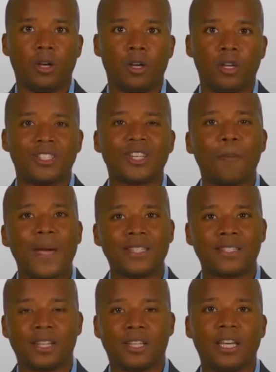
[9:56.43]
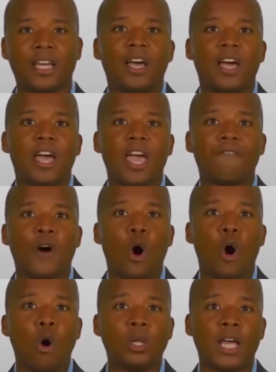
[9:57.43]
So basically, if a
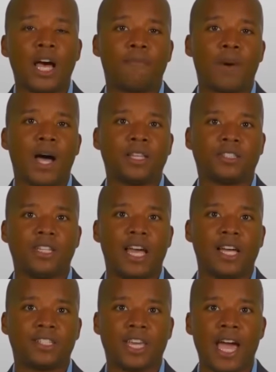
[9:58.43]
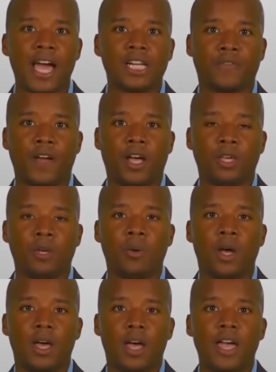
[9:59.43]
whole life policy has cash value
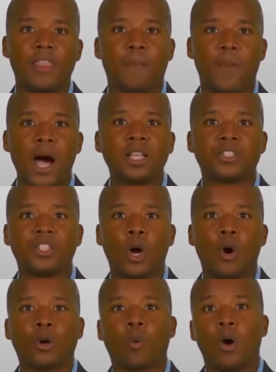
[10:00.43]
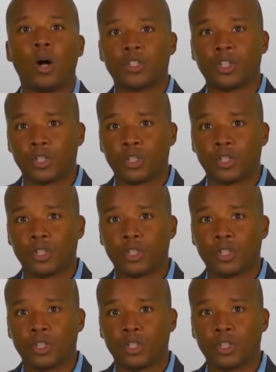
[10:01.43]
and the policy owner wants to